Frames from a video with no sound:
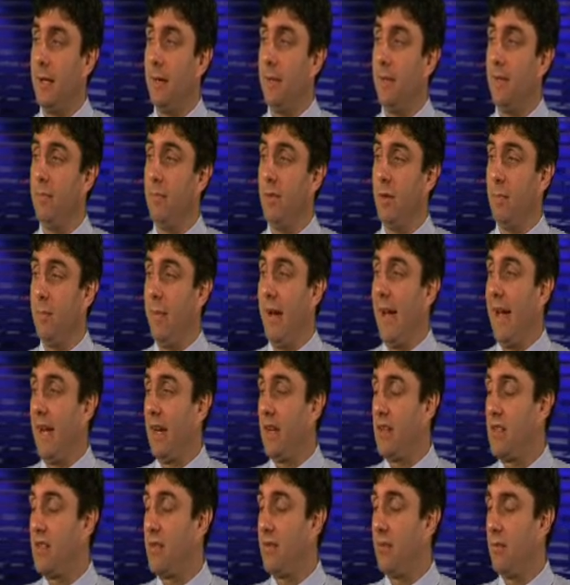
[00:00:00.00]
The
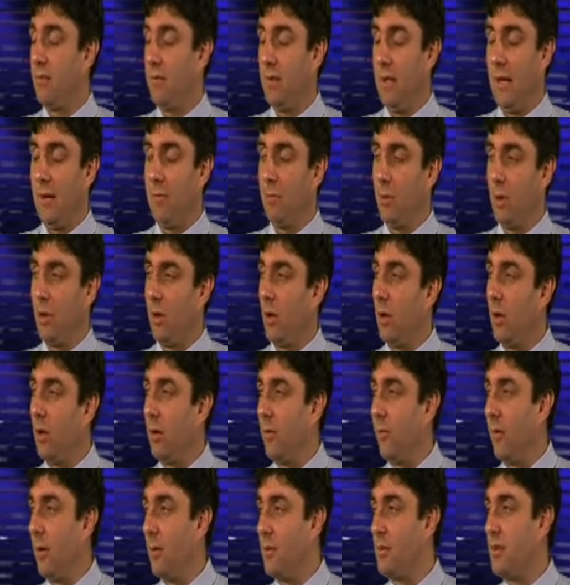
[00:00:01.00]
backs, they haven't got a
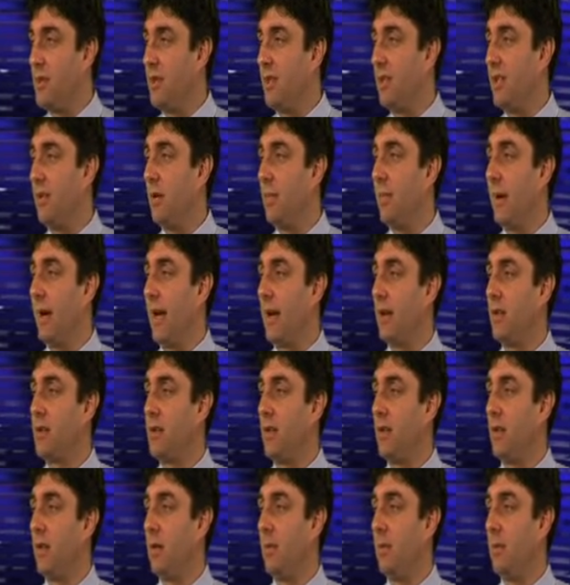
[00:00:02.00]
lot of options in the back,
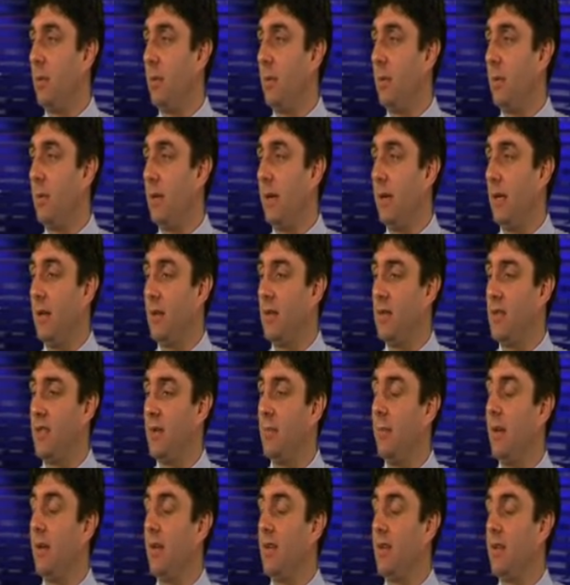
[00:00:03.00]
so they'll probably be
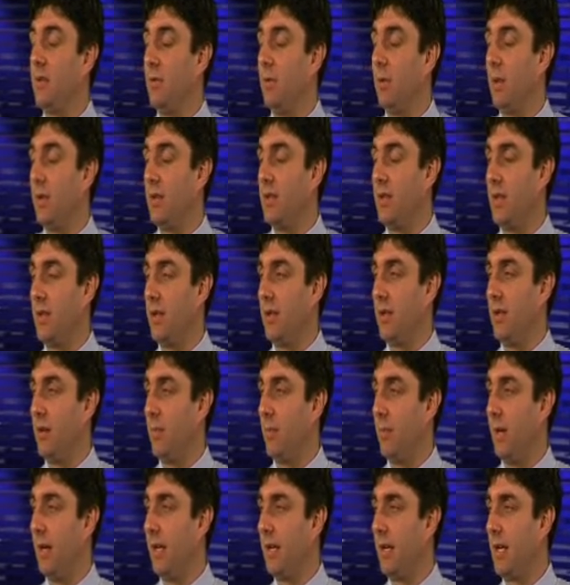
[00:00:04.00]
similar to the ones
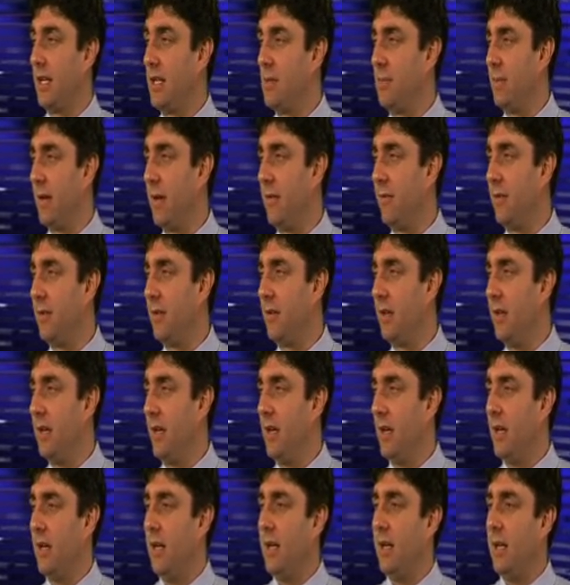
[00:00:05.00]
that played against Bedford.
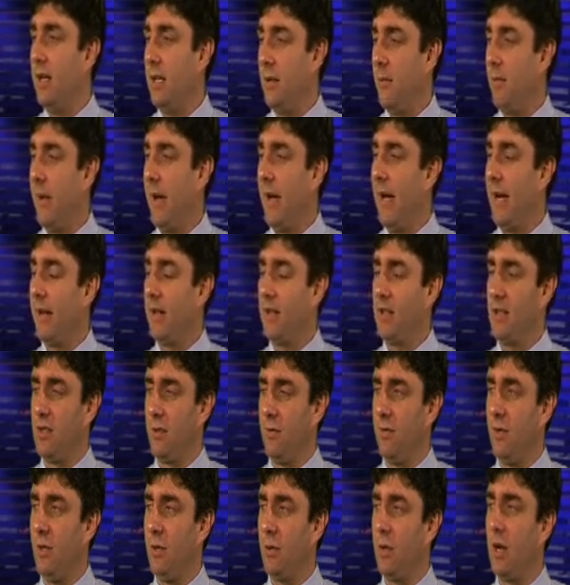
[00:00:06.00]
In the pack,
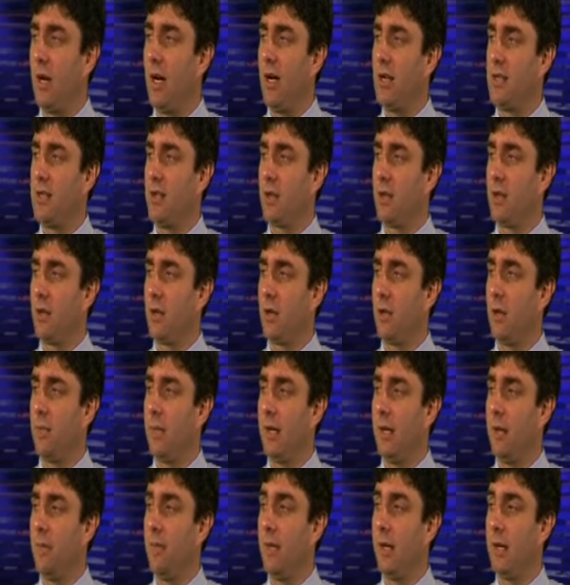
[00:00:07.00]
there's a few guys that could
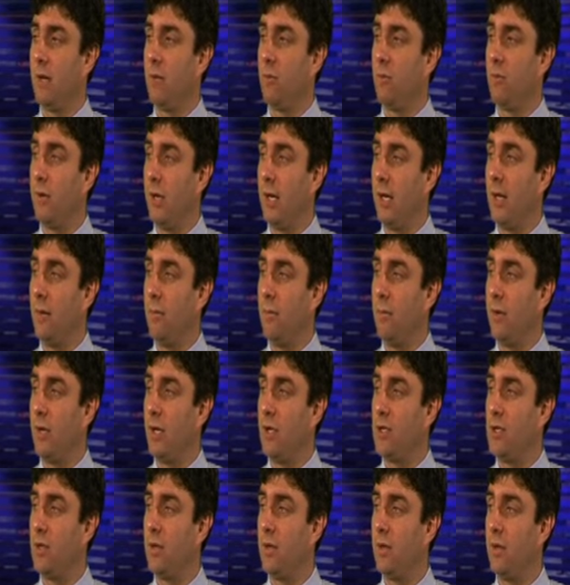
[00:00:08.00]
come in and make a real
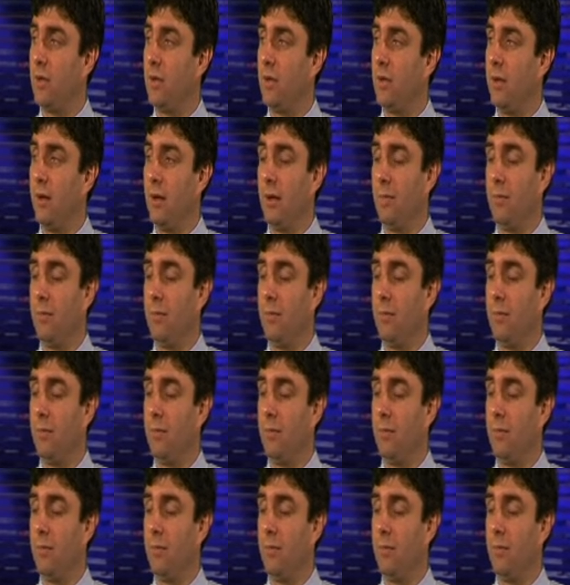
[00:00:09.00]
impression.